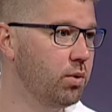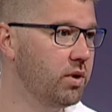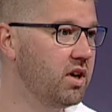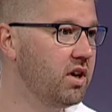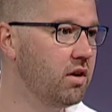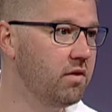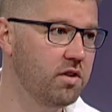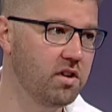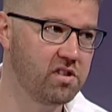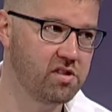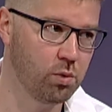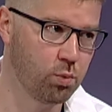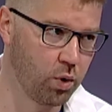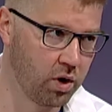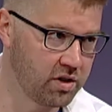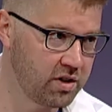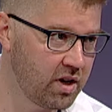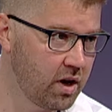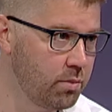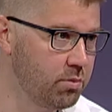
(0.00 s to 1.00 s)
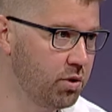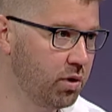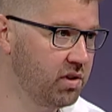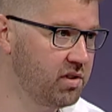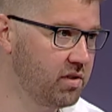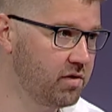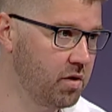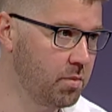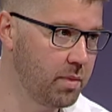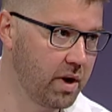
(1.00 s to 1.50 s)
we can give you just a one-time
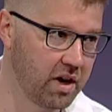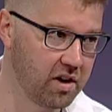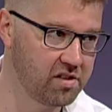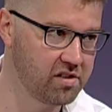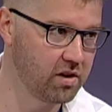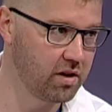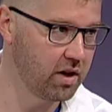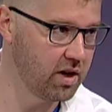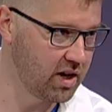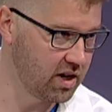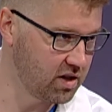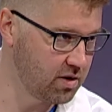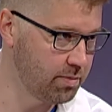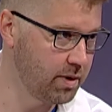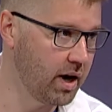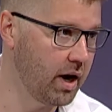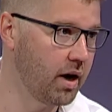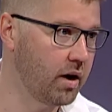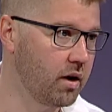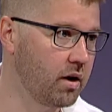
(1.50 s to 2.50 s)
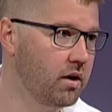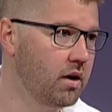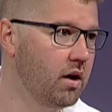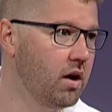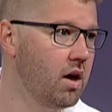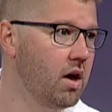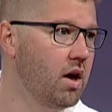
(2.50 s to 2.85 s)
dose of a medicine, an antibiotic,